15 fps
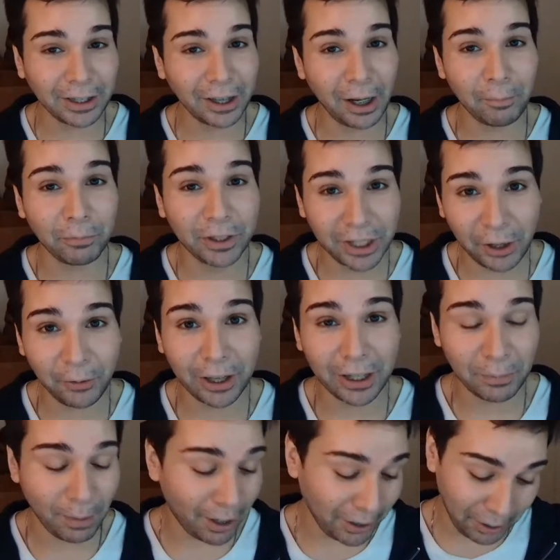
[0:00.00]
and I'm serious
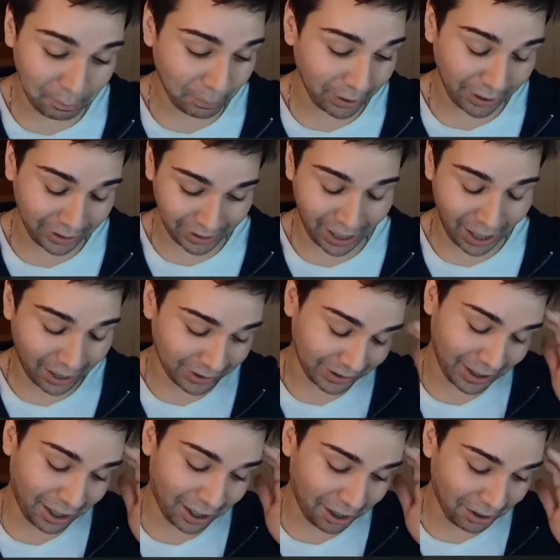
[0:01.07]
about it, but yes,
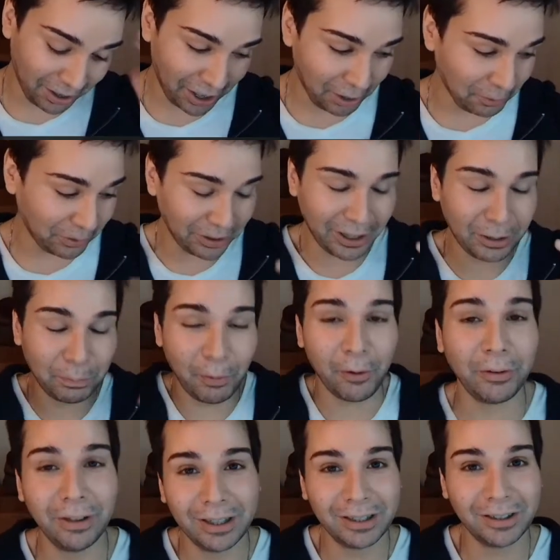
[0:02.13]

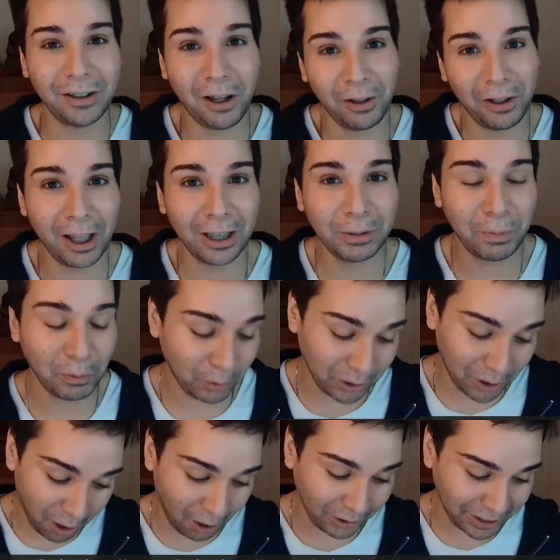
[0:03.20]
this husband was
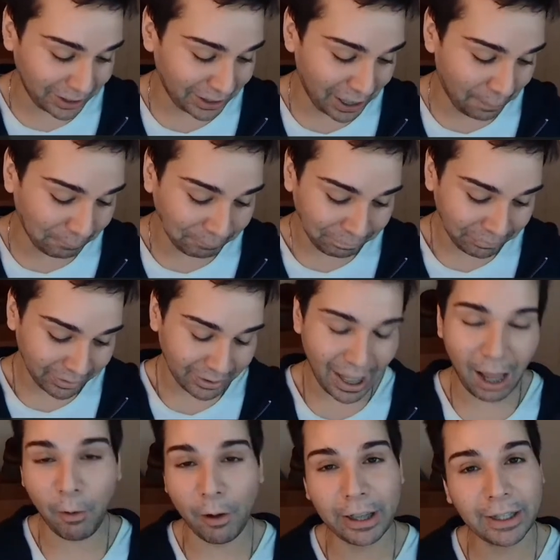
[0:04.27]
haunting them,
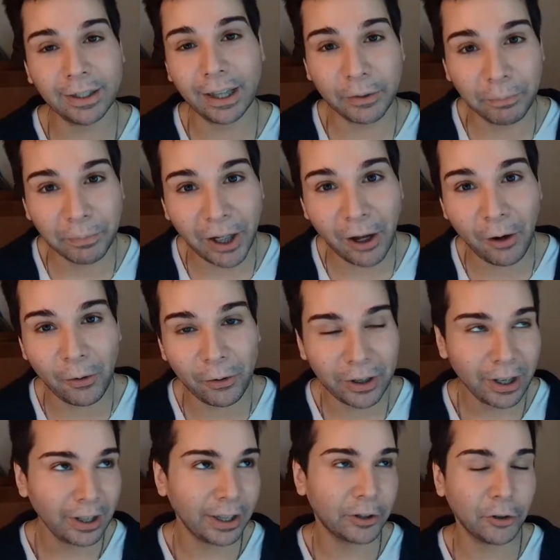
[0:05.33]
not wanting to let them go.
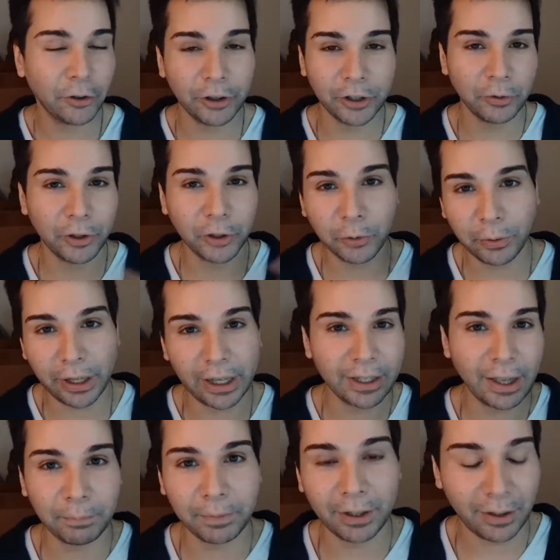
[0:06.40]
They turned into a tree,
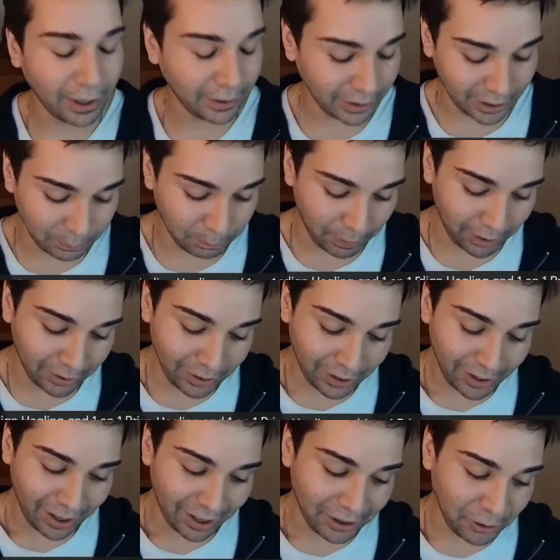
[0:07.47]
something like this. But
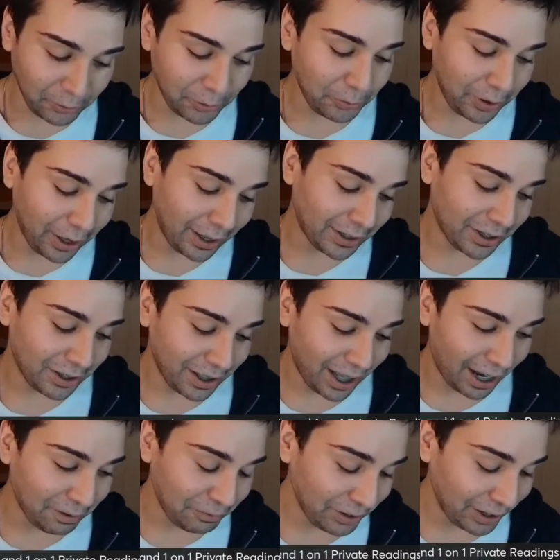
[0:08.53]
you do need to,
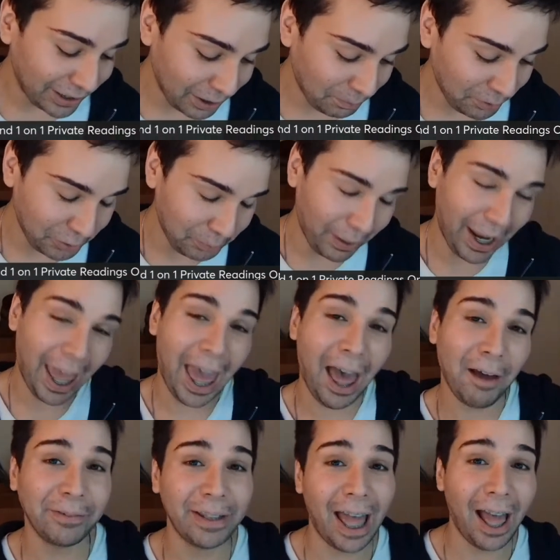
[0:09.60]
I feel like some of you may
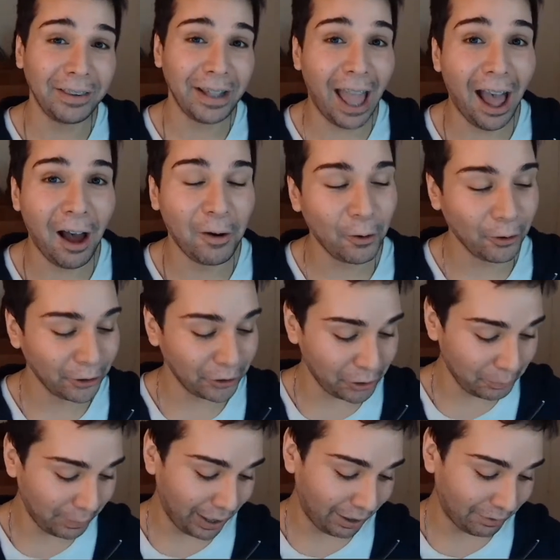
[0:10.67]
have that now, or you
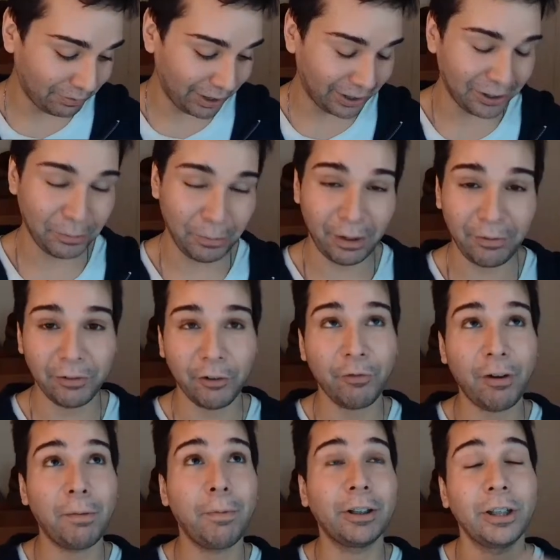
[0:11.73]
may have your
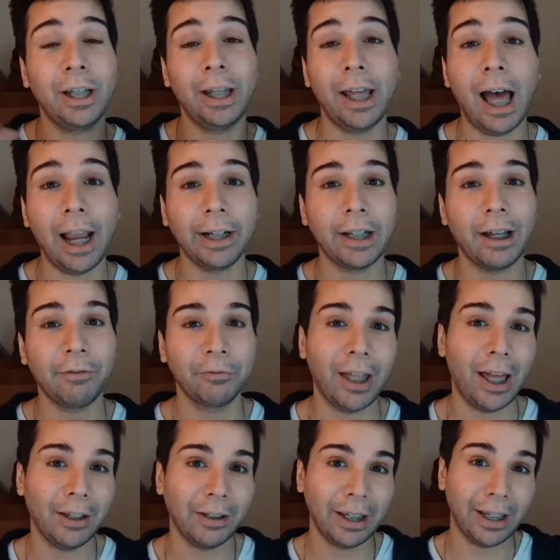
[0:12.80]
vibration hit high enough
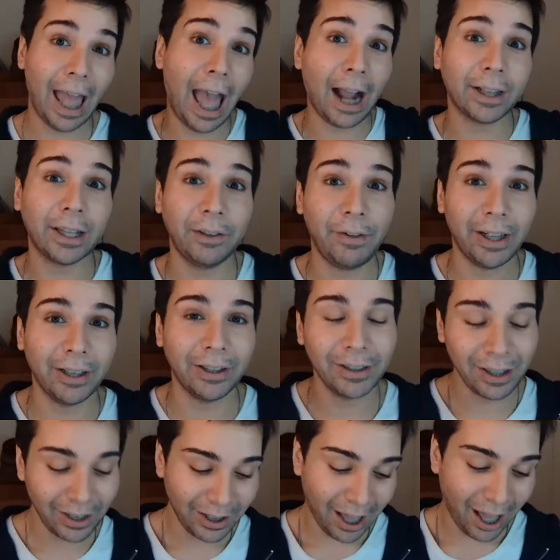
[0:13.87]
that it activated.
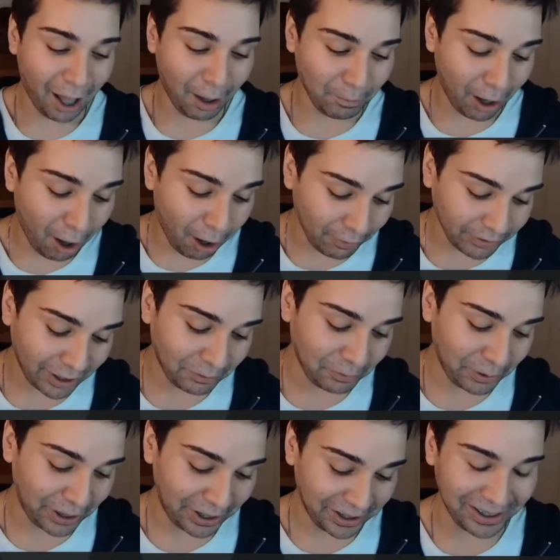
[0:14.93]
Often
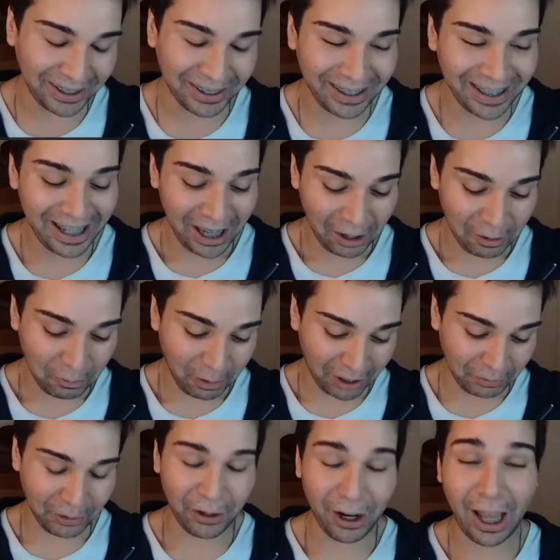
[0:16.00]
when
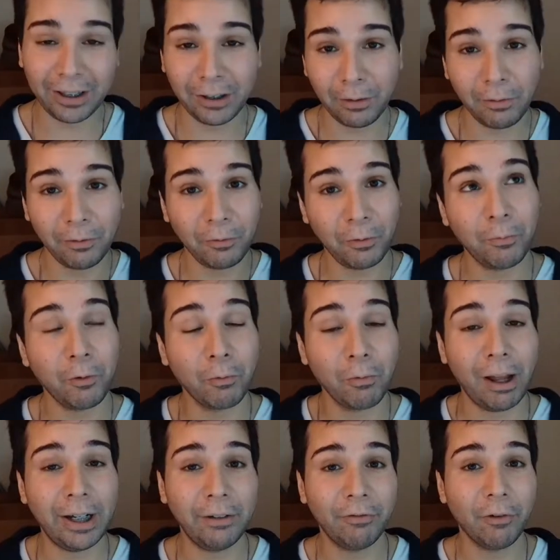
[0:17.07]
we're
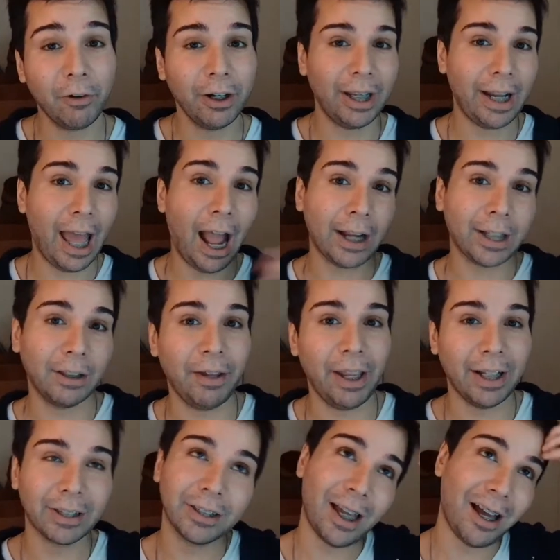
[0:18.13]
ready for it, it
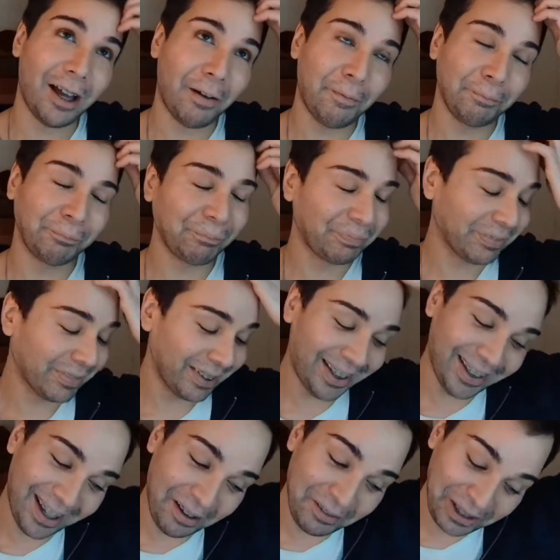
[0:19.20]
activates.
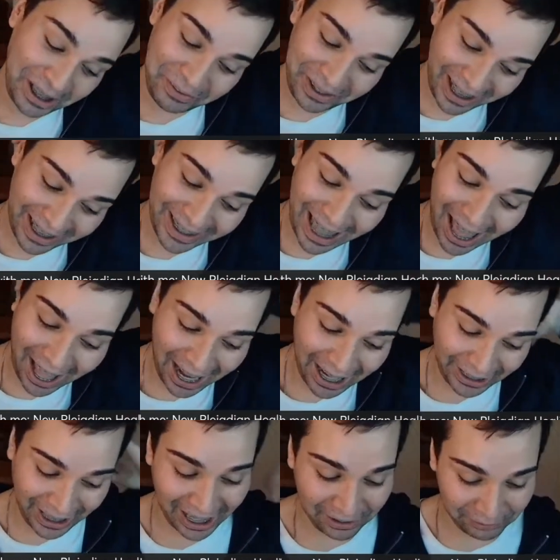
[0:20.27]
I'll leave it like that.
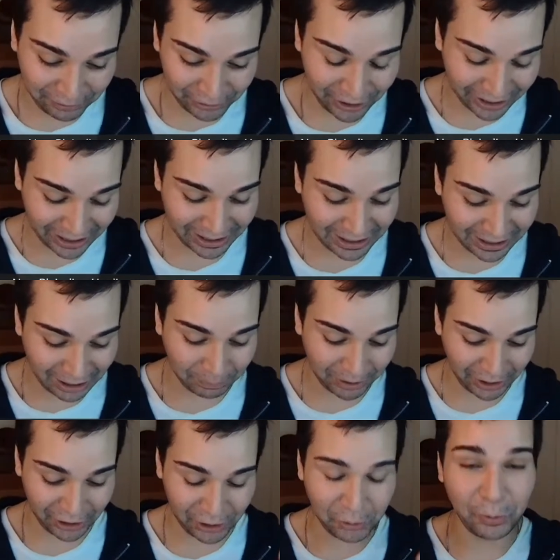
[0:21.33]
I feel like this is something
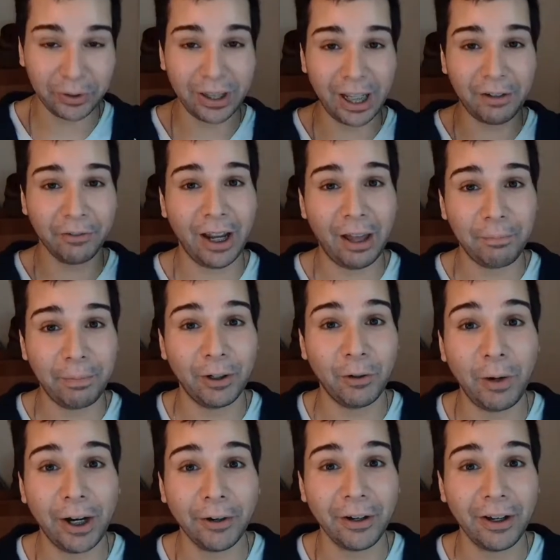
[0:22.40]
that you would never have been
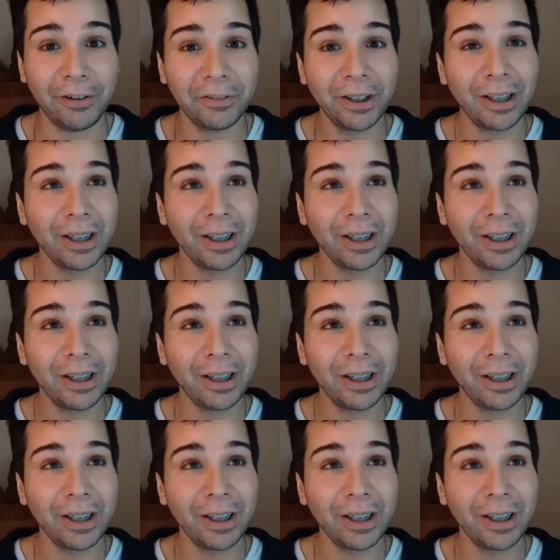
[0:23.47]
aware of